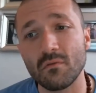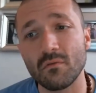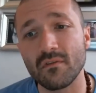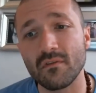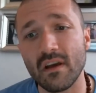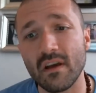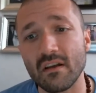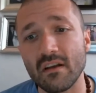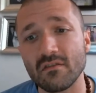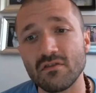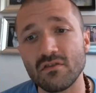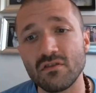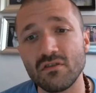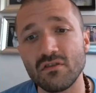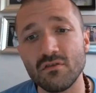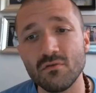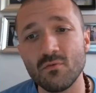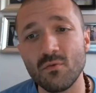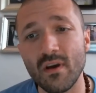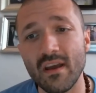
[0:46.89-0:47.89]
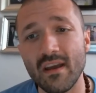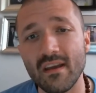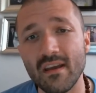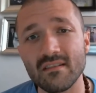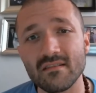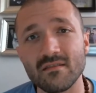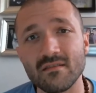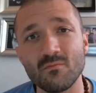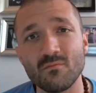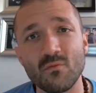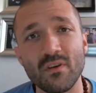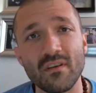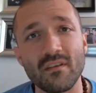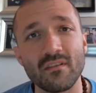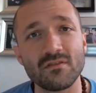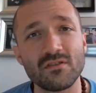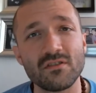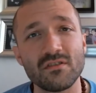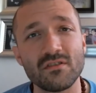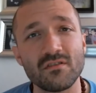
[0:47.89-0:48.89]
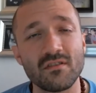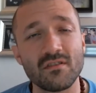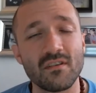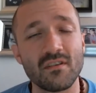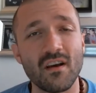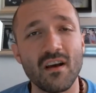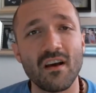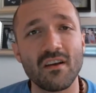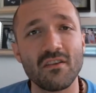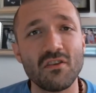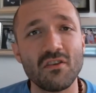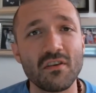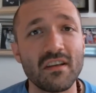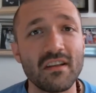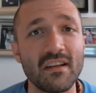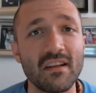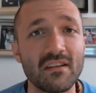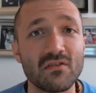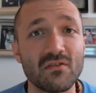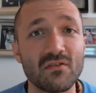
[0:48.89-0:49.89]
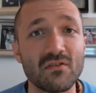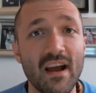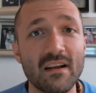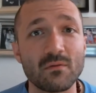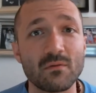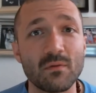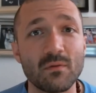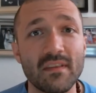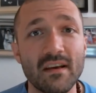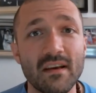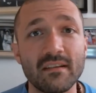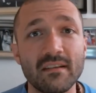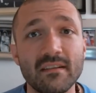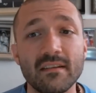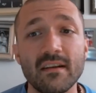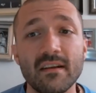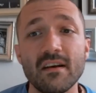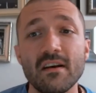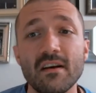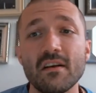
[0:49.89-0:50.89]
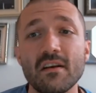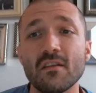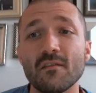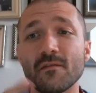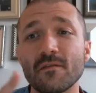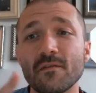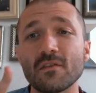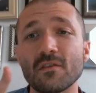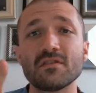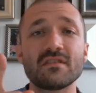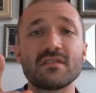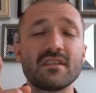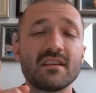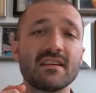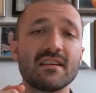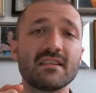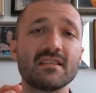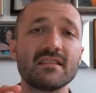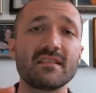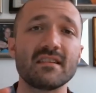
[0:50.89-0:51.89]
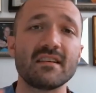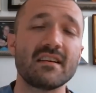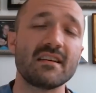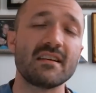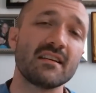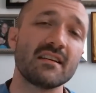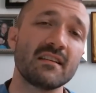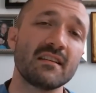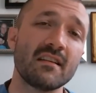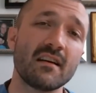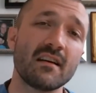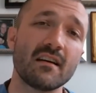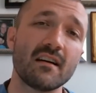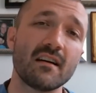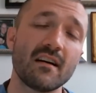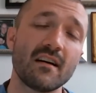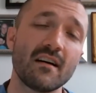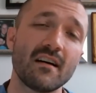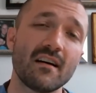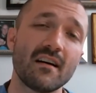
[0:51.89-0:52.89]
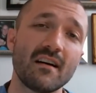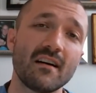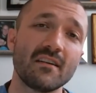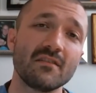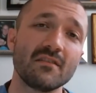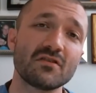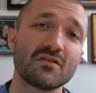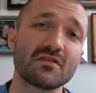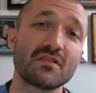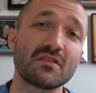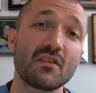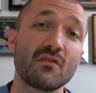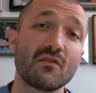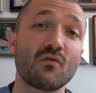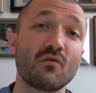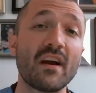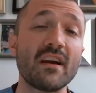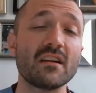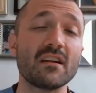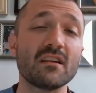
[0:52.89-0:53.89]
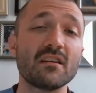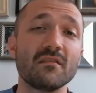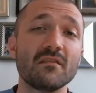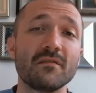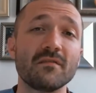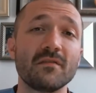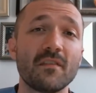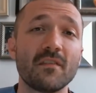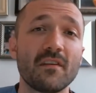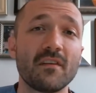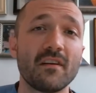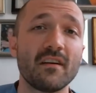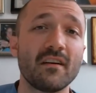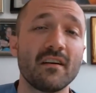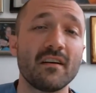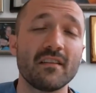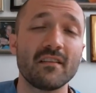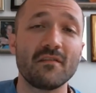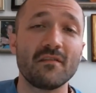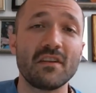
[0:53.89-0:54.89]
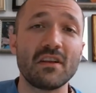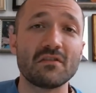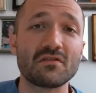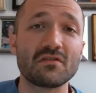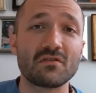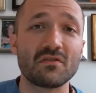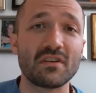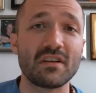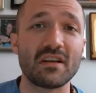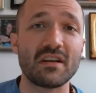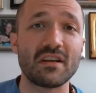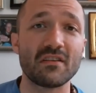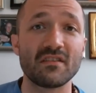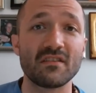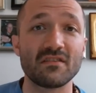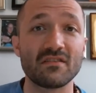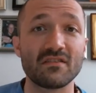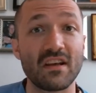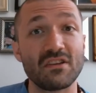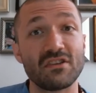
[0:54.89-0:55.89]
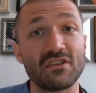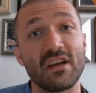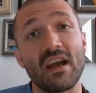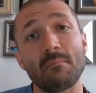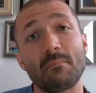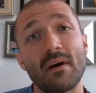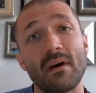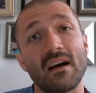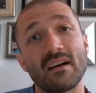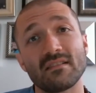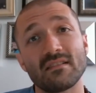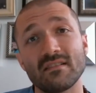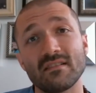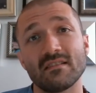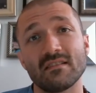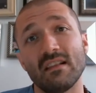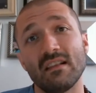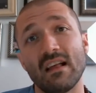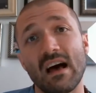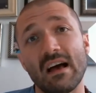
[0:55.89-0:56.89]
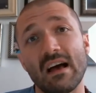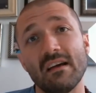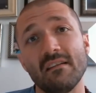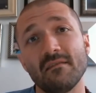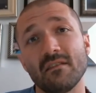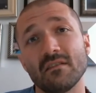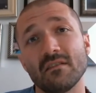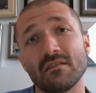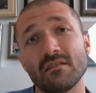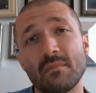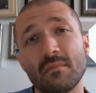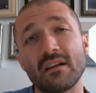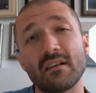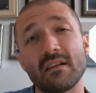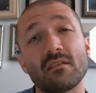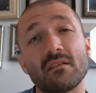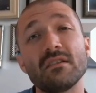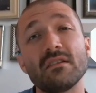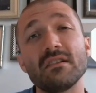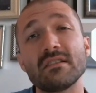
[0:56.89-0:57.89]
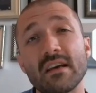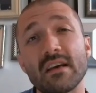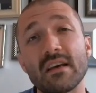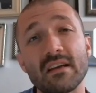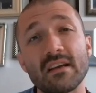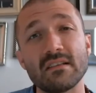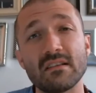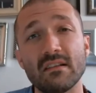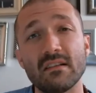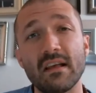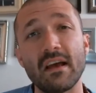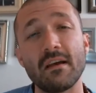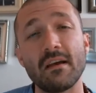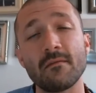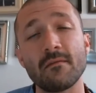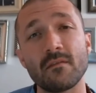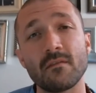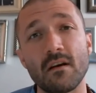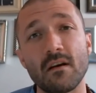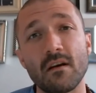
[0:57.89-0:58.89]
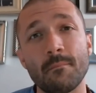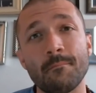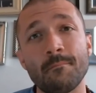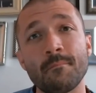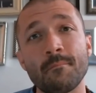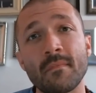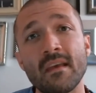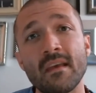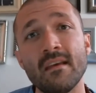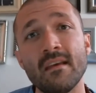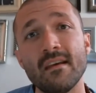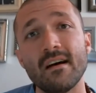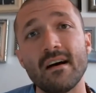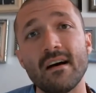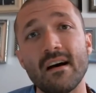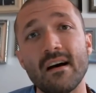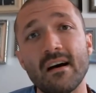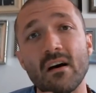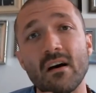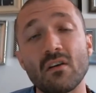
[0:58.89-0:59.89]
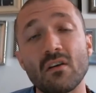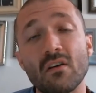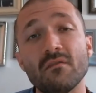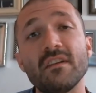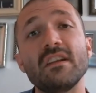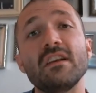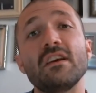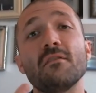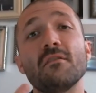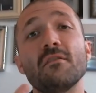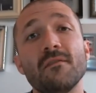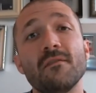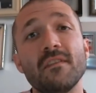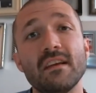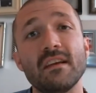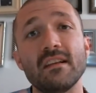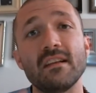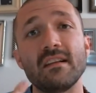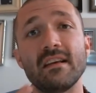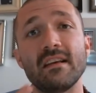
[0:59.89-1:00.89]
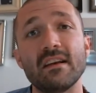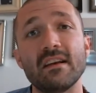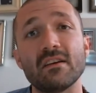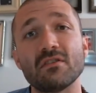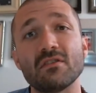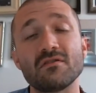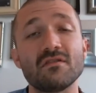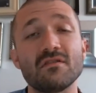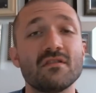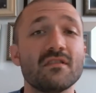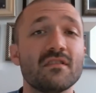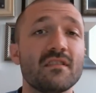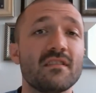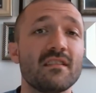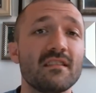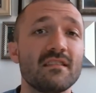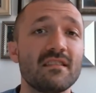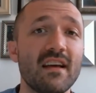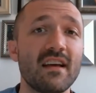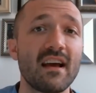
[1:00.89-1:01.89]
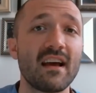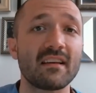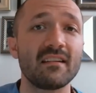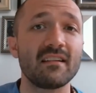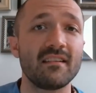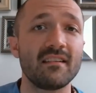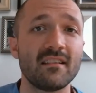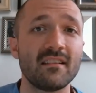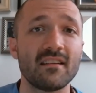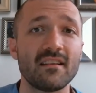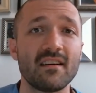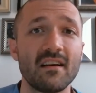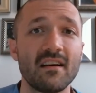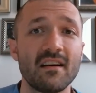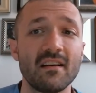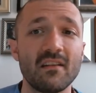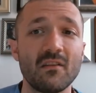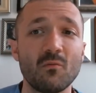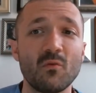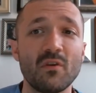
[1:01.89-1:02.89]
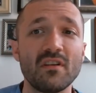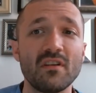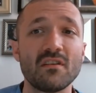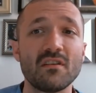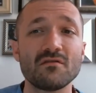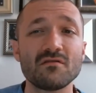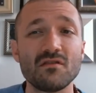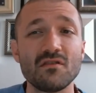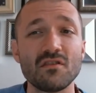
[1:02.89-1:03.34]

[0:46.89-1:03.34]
We've got two ways in which you can interact with us. The first is in just to the right of the video screen here, there's a chat box that's live. There's about a 30-second delay from our video feed here to the text in the window.